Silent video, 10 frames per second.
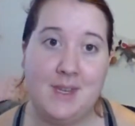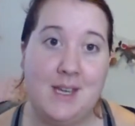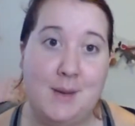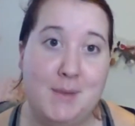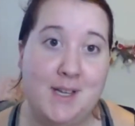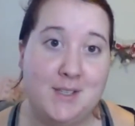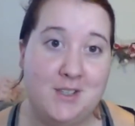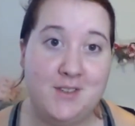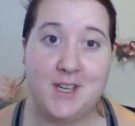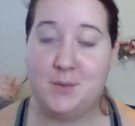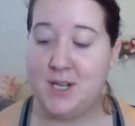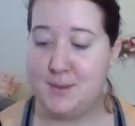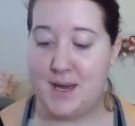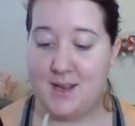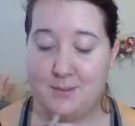I'm not too fucking worried
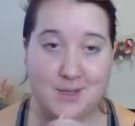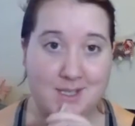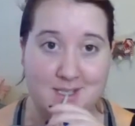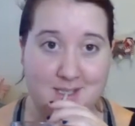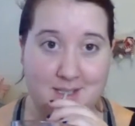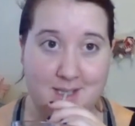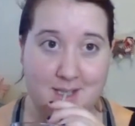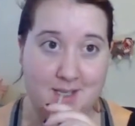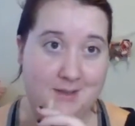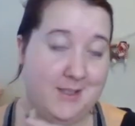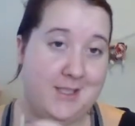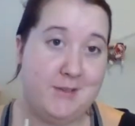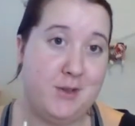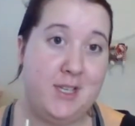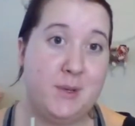about it because this
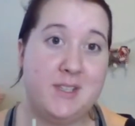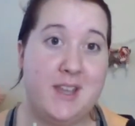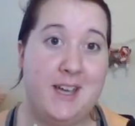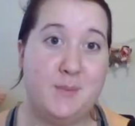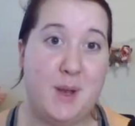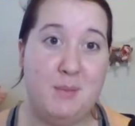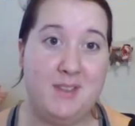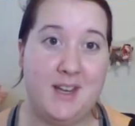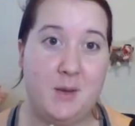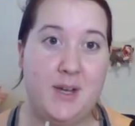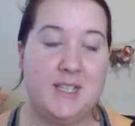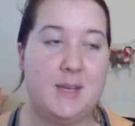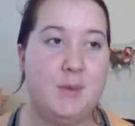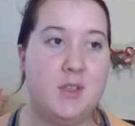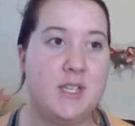stuff's only supposed to last about a month anyways.
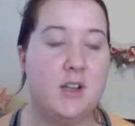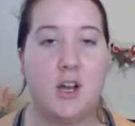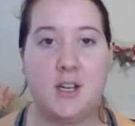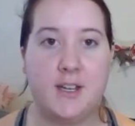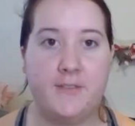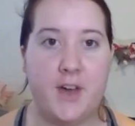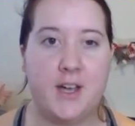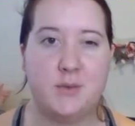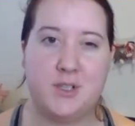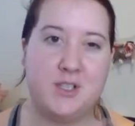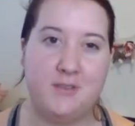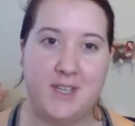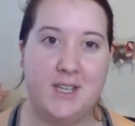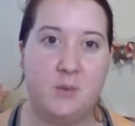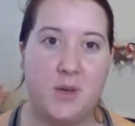I'm using an Arctic box, which is a
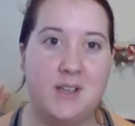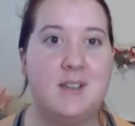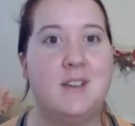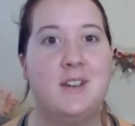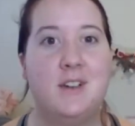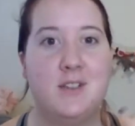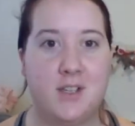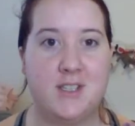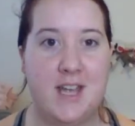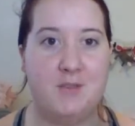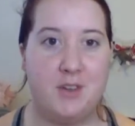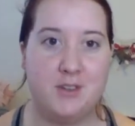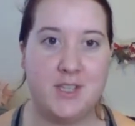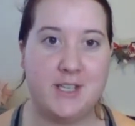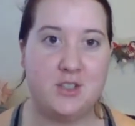vegan one, so it doesn't have all
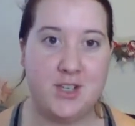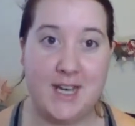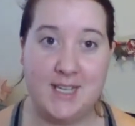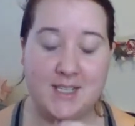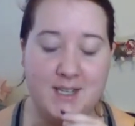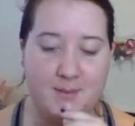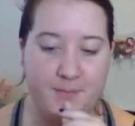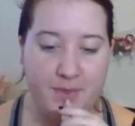those extra dyes in it.